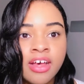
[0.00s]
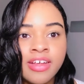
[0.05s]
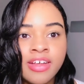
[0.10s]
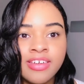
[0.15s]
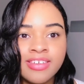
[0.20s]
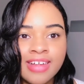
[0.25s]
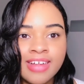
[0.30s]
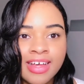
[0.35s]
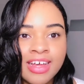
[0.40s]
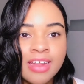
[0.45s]

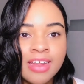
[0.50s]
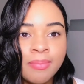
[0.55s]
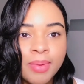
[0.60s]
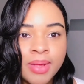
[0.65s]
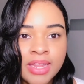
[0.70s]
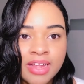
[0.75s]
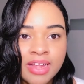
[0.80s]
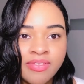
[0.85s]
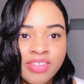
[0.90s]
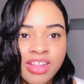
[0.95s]
You're not going to be
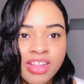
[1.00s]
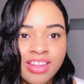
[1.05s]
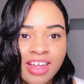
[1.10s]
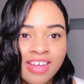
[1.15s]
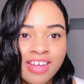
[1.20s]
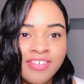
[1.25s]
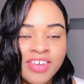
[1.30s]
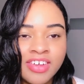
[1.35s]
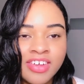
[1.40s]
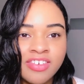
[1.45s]
living the
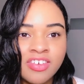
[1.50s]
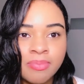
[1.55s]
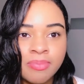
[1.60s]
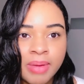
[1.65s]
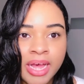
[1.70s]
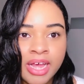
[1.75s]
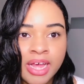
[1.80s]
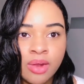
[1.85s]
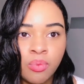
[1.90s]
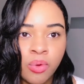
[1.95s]
life here in
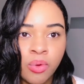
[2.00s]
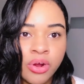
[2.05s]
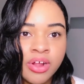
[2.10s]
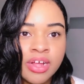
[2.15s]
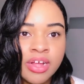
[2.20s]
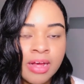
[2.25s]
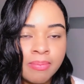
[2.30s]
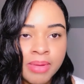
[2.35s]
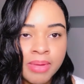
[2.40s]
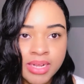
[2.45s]
Japan
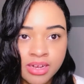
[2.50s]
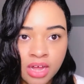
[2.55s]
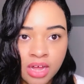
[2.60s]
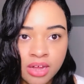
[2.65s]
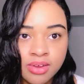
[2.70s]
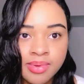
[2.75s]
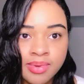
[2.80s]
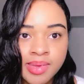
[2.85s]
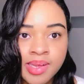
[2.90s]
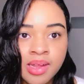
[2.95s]
working at
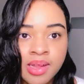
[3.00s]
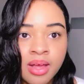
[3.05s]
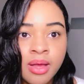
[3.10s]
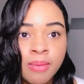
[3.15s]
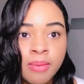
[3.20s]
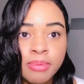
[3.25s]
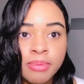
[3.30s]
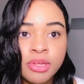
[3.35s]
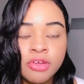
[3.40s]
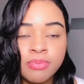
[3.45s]
McDonald's,
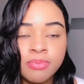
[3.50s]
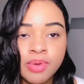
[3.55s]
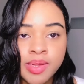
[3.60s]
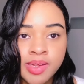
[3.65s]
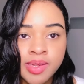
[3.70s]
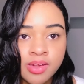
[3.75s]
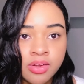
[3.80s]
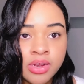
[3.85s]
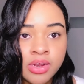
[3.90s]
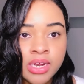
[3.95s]
but you
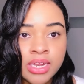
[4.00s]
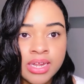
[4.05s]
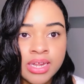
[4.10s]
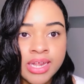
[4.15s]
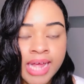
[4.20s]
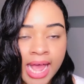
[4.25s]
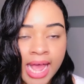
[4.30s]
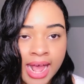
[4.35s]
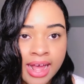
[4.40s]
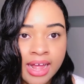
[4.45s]
most certainly
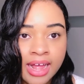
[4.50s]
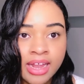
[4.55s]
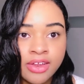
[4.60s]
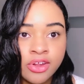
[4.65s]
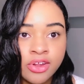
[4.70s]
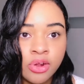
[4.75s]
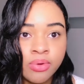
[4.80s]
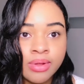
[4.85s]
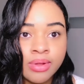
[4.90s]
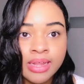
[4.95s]
can,
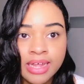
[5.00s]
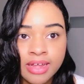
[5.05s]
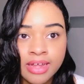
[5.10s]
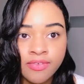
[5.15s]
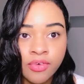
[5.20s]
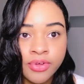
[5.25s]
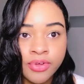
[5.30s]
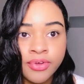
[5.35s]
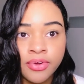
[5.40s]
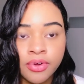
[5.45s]

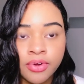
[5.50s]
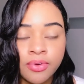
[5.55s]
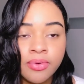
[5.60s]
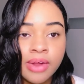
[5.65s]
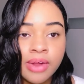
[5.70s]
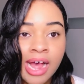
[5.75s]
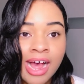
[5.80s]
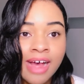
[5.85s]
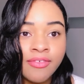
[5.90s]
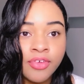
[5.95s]
live on your own,
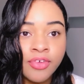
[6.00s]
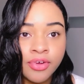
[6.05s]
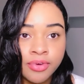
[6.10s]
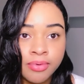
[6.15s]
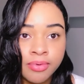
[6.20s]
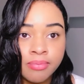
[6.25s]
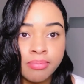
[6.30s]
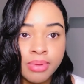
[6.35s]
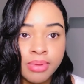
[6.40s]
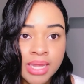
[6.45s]
have your
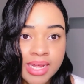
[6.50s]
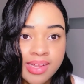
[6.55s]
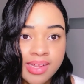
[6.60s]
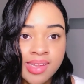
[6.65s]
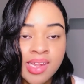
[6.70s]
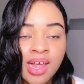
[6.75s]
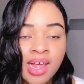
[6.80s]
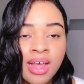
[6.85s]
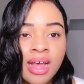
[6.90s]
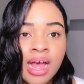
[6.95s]
own place.